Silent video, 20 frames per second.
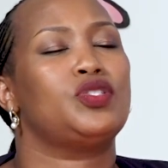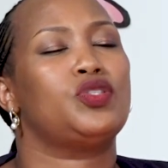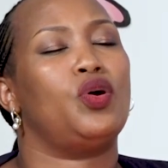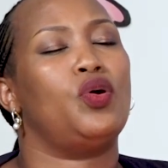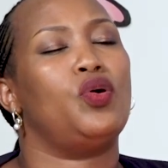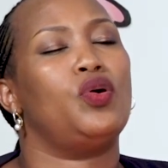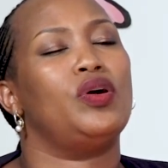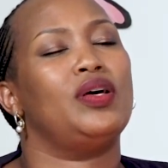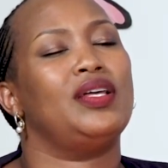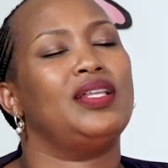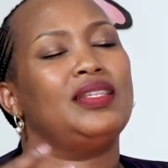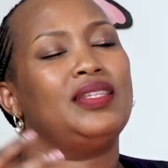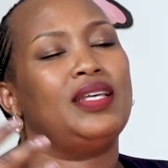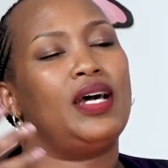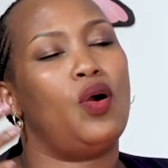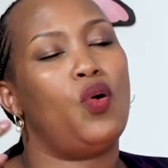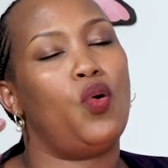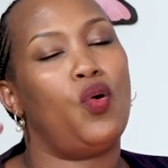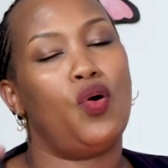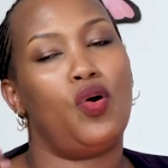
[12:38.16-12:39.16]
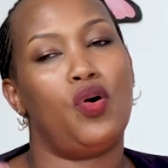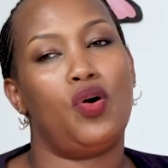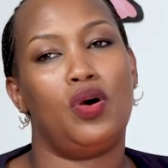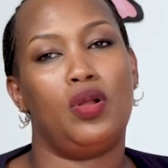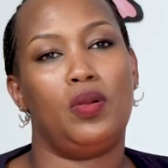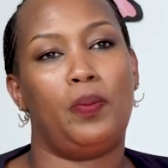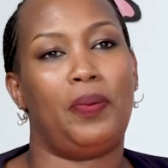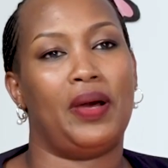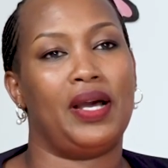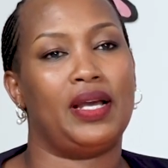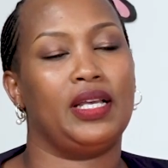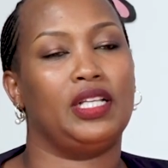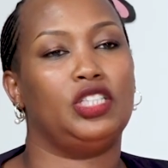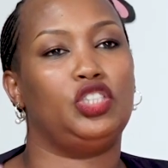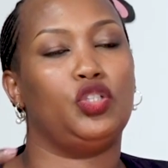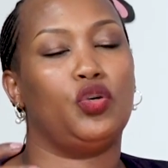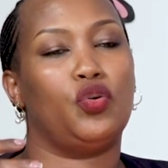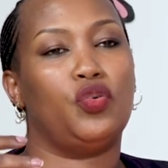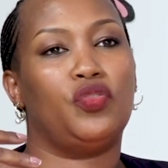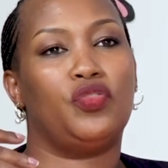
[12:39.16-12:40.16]
So the whole
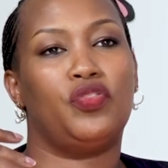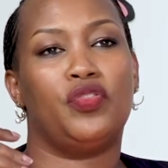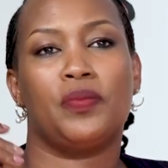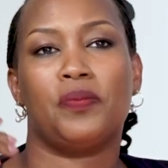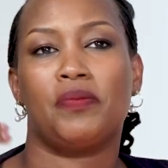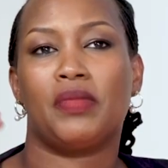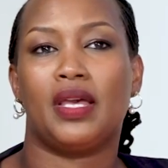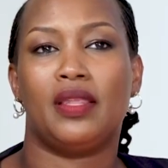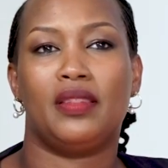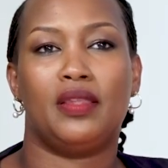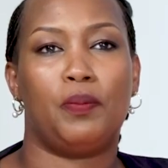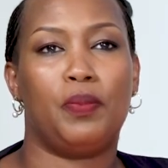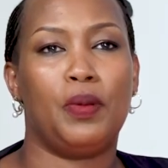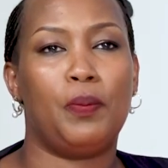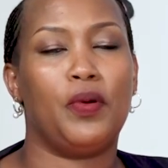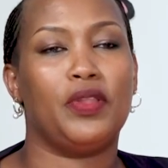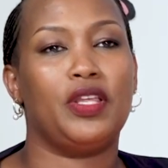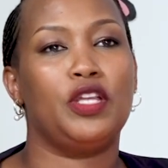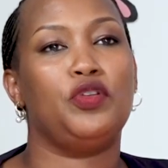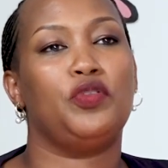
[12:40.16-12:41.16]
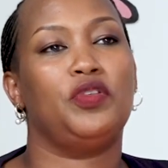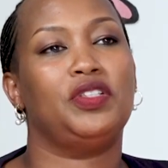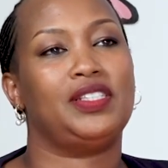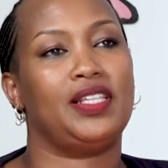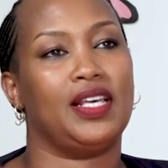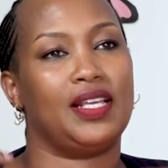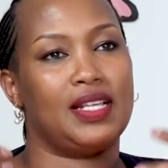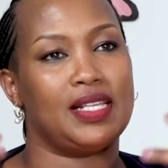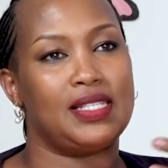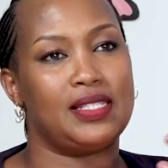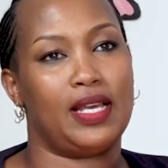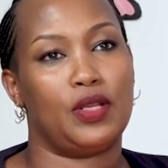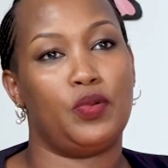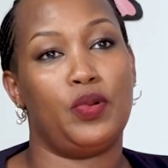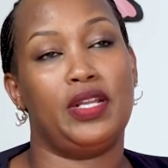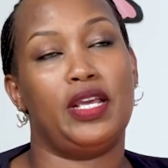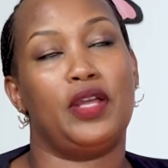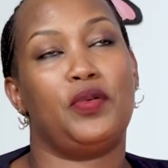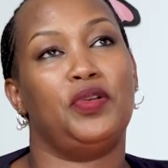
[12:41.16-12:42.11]
package of the people, then you reach the other side.